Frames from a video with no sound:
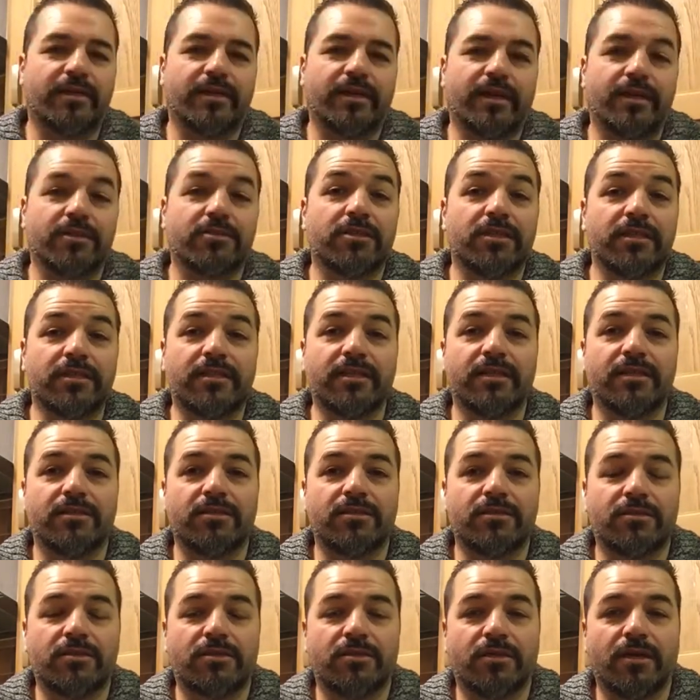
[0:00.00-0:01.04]
I actually
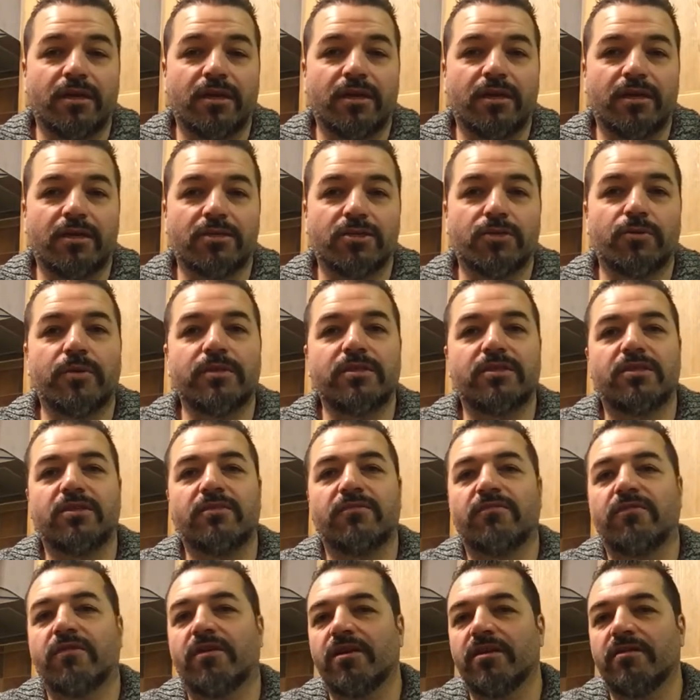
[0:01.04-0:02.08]
did uh,
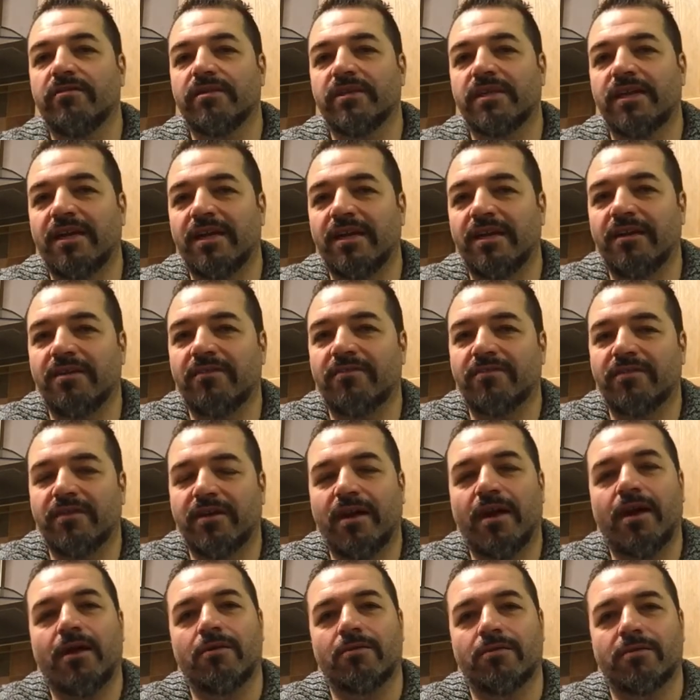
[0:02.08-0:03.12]
25 and a half
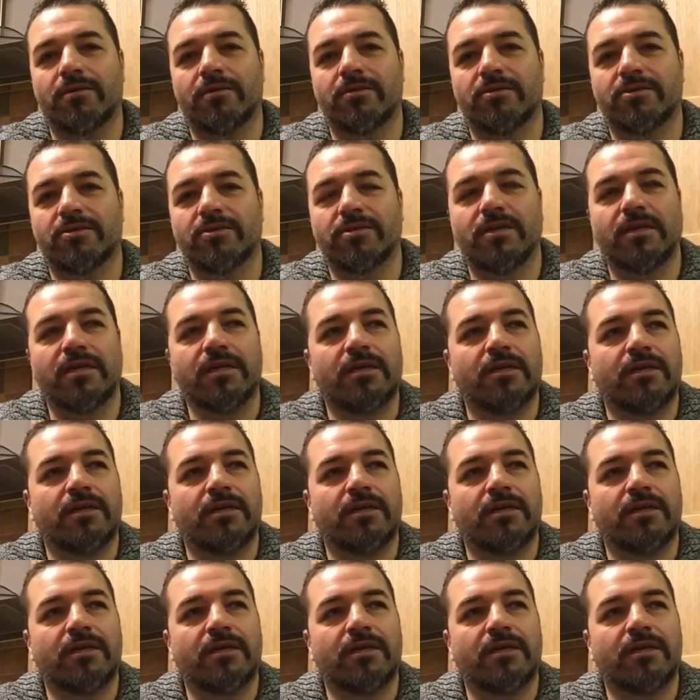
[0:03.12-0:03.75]
hours.